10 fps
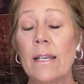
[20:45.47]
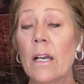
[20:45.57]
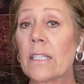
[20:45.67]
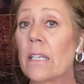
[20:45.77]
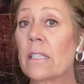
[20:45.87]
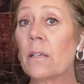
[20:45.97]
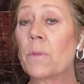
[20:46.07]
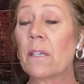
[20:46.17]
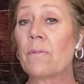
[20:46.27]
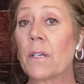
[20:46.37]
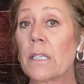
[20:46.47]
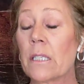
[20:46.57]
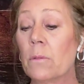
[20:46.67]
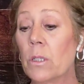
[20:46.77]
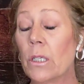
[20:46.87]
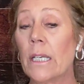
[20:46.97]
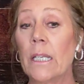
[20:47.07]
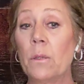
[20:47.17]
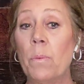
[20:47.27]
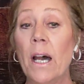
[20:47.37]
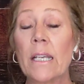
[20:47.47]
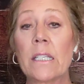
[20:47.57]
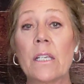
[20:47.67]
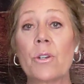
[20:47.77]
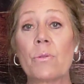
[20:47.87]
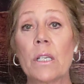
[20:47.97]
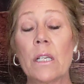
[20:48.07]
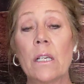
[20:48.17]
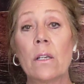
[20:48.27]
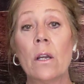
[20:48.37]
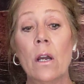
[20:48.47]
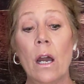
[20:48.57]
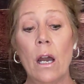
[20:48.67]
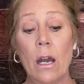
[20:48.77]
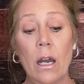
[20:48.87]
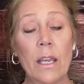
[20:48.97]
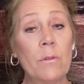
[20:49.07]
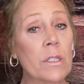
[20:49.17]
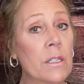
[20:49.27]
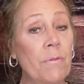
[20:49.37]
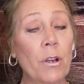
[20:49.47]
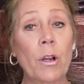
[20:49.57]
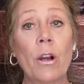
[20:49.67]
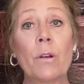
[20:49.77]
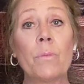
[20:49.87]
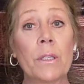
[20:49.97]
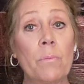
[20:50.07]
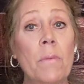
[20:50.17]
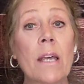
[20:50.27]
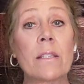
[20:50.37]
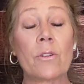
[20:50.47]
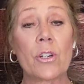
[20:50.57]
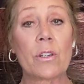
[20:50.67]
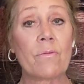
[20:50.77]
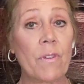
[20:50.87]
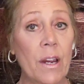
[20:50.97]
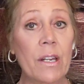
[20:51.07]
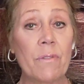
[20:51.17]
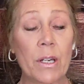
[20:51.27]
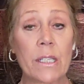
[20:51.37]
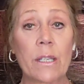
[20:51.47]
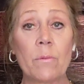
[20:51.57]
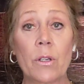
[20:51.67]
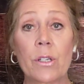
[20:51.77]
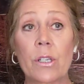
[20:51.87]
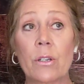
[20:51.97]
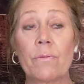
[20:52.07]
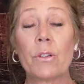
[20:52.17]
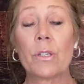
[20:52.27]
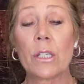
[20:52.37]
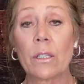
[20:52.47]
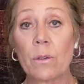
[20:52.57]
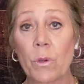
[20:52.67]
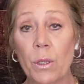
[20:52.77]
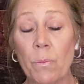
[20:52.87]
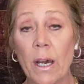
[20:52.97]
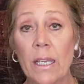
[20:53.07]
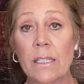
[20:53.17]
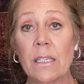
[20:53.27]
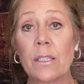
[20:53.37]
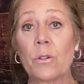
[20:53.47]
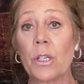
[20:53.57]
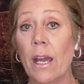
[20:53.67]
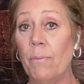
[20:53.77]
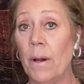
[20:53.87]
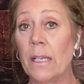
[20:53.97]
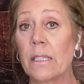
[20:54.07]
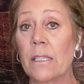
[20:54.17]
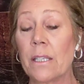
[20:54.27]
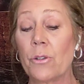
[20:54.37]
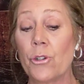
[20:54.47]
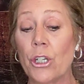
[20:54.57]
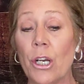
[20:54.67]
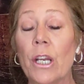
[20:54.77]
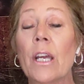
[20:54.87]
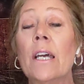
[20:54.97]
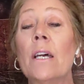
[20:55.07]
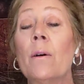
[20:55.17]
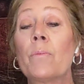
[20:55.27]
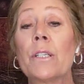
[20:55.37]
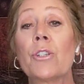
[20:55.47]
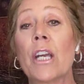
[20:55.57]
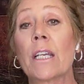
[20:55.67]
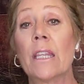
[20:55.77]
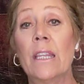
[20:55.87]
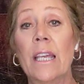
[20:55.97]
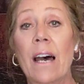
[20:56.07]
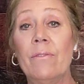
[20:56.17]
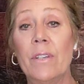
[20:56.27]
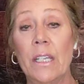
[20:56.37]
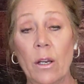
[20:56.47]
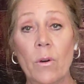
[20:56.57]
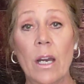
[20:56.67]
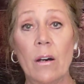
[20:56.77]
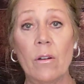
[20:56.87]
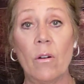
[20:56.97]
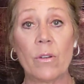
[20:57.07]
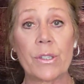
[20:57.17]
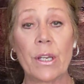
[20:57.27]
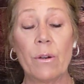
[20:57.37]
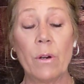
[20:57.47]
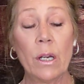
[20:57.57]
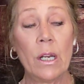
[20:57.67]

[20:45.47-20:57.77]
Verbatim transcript: Now, I said something very similar in the Pisces reading. Uh, it was a different card, but the message is very, very similar. So if you're dealing with a Pisces or you have Pisces in your chart, please check that video out also.